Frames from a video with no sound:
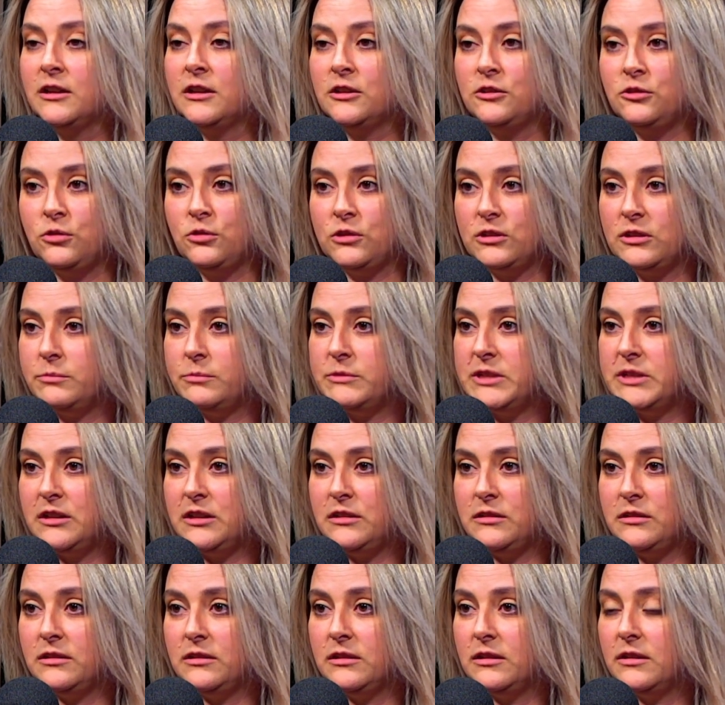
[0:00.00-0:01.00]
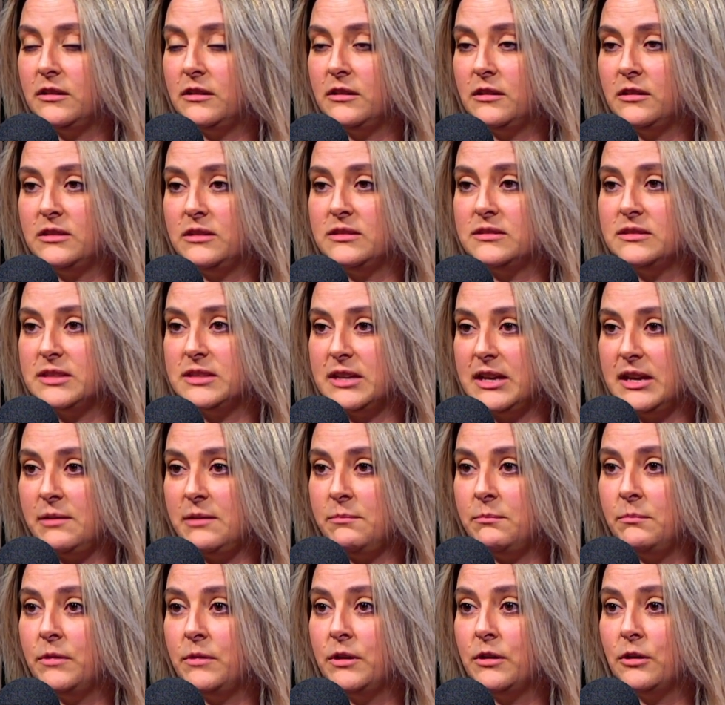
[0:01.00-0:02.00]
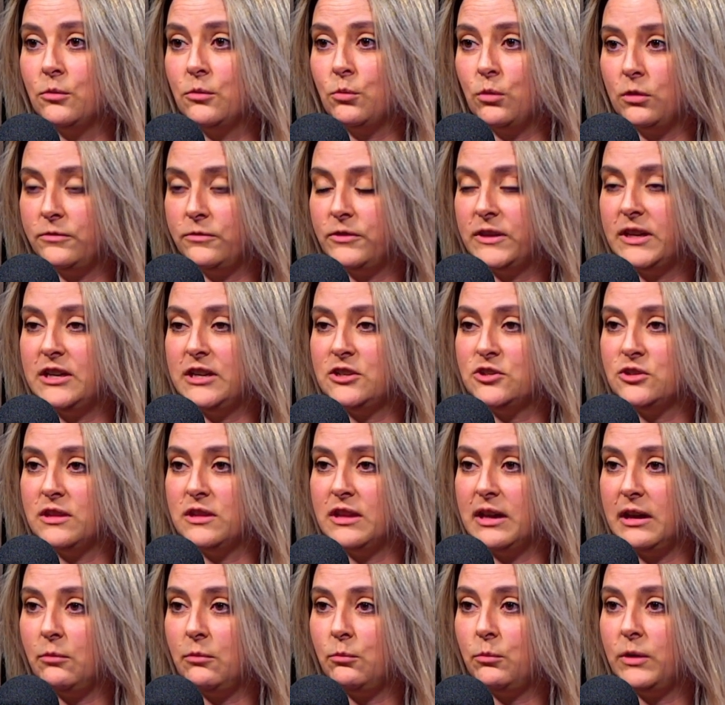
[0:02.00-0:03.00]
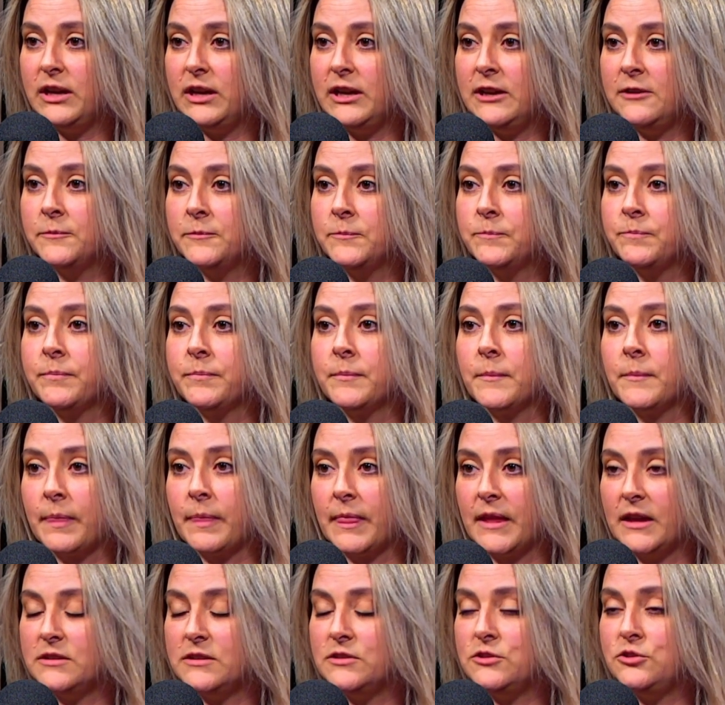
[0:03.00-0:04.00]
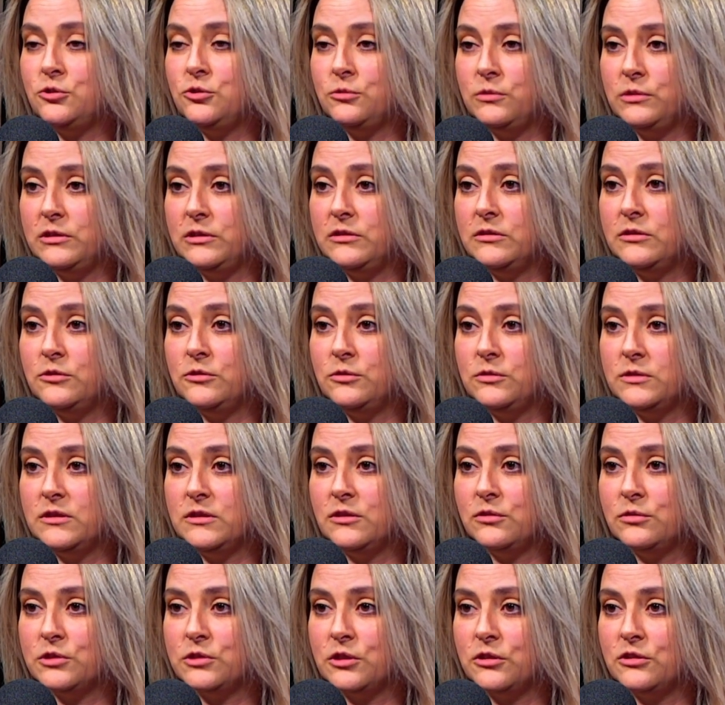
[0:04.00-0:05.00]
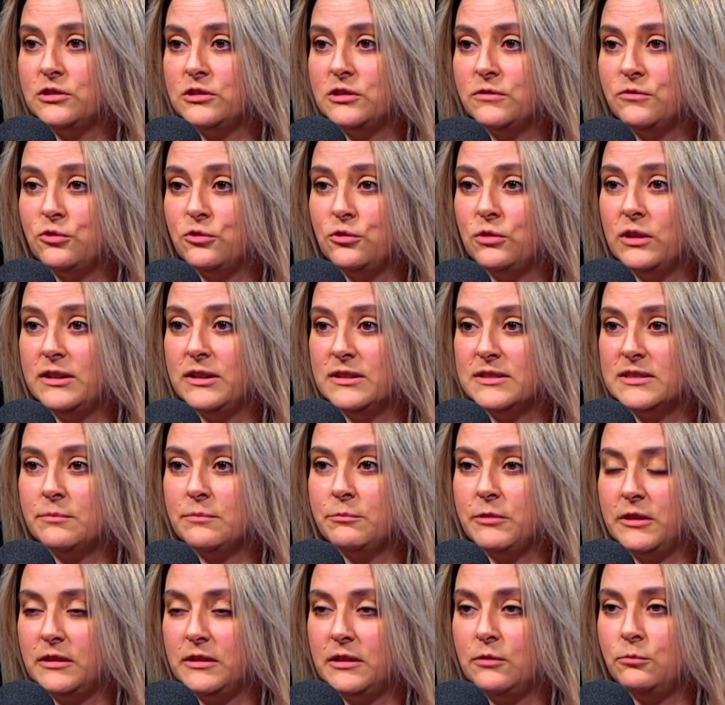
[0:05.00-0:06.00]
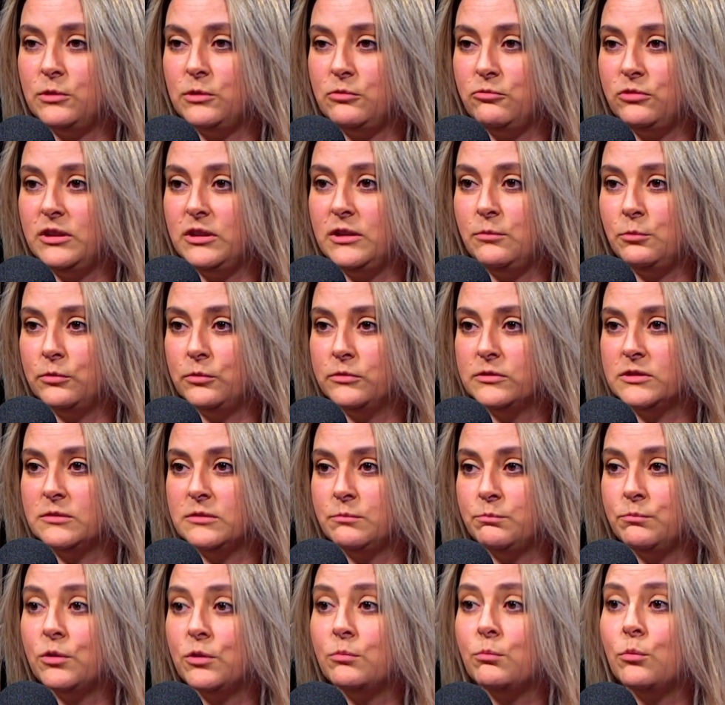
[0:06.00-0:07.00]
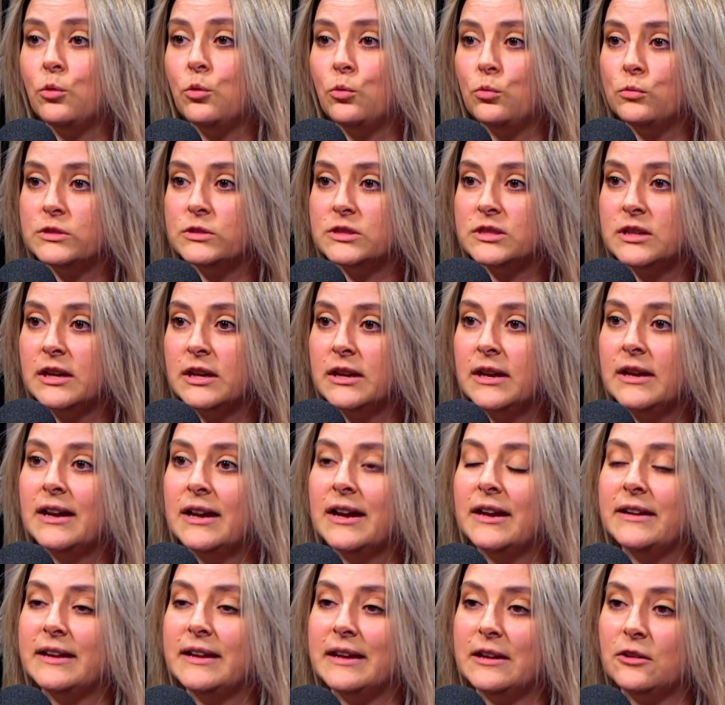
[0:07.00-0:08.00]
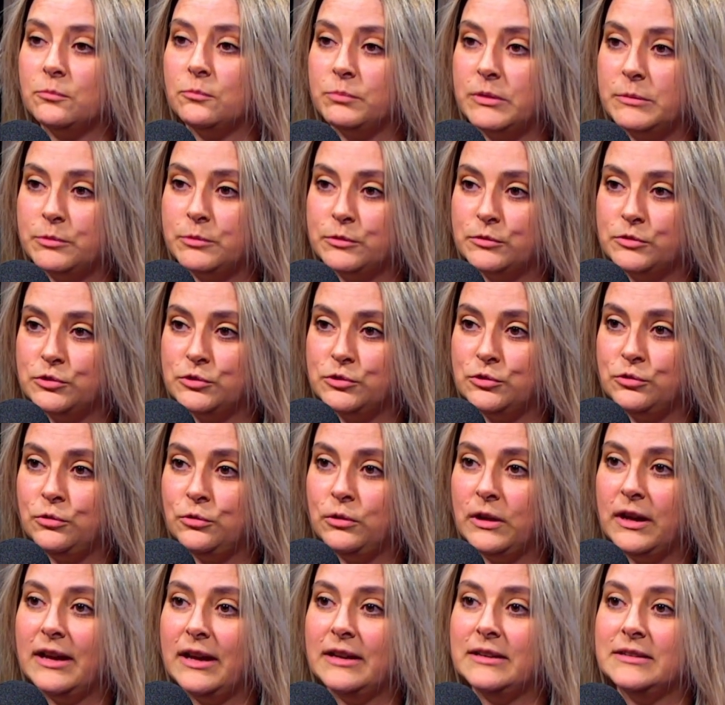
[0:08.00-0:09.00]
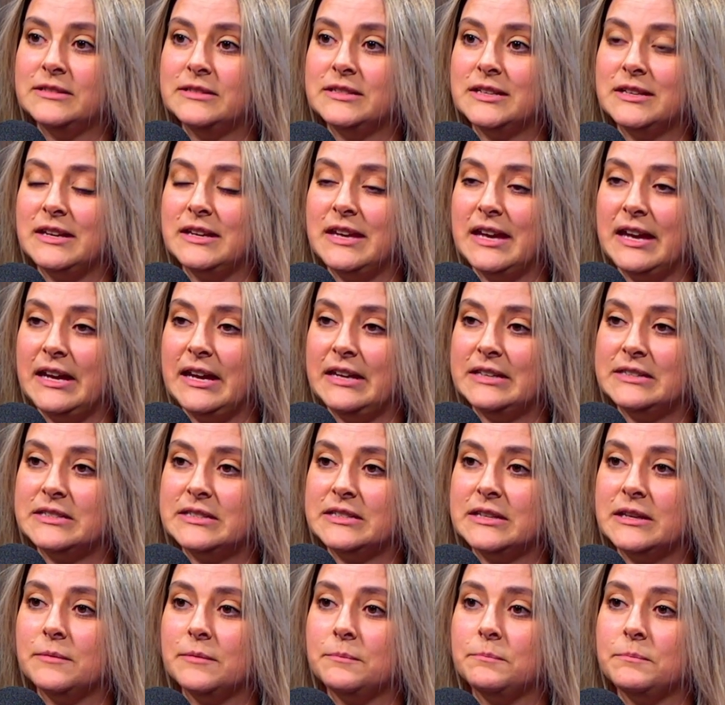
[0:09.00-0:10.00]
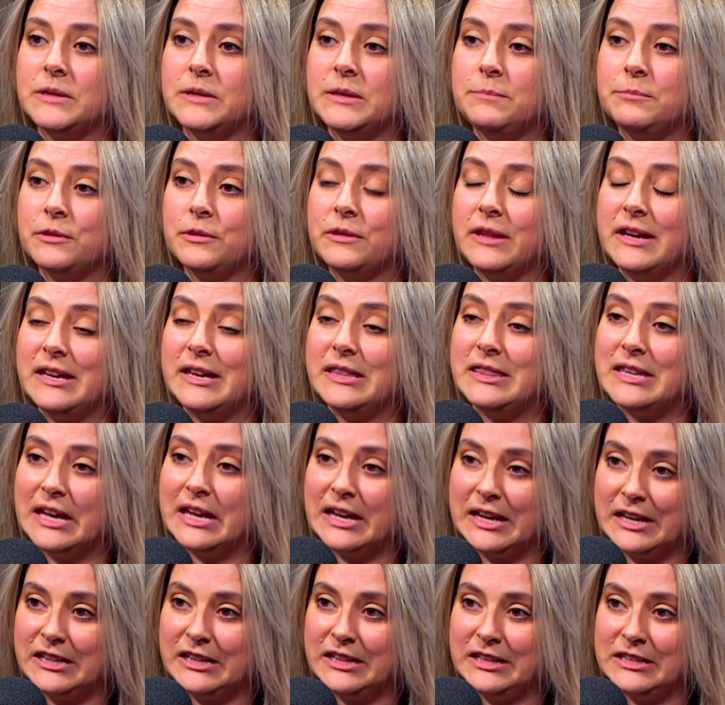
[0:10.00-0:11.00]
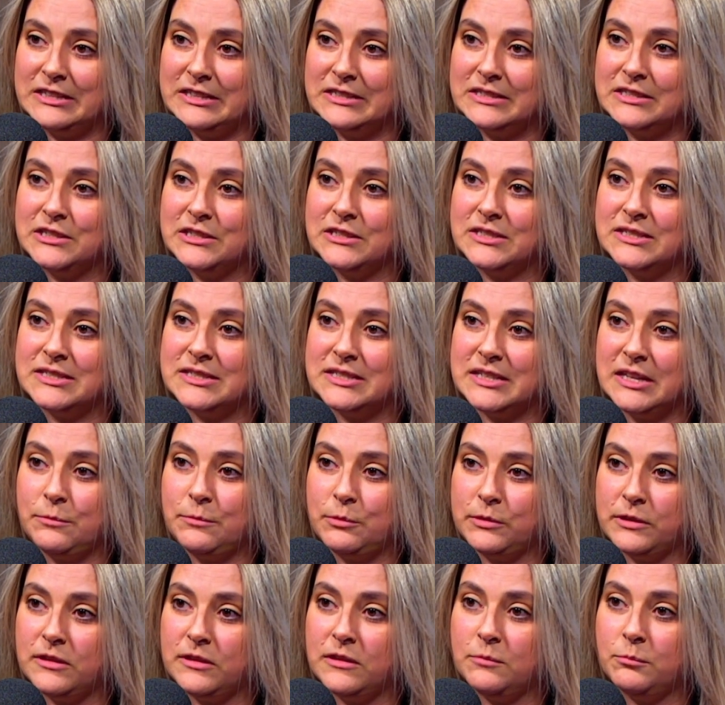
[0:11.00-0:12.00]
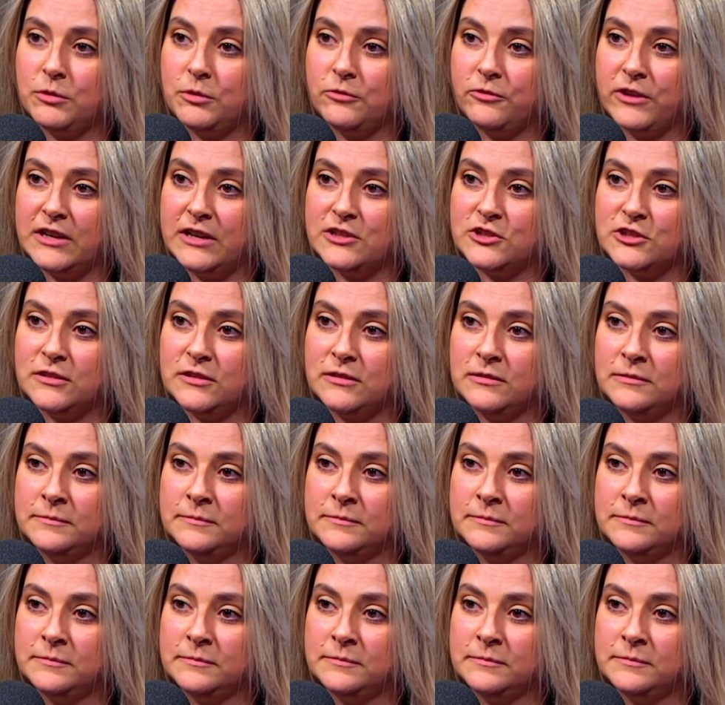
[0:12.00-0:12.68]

You can obtain the same qualification that way using the alternative route, and it's something that we really want to promote and help people do and get people in the Highlands to stay within the profession.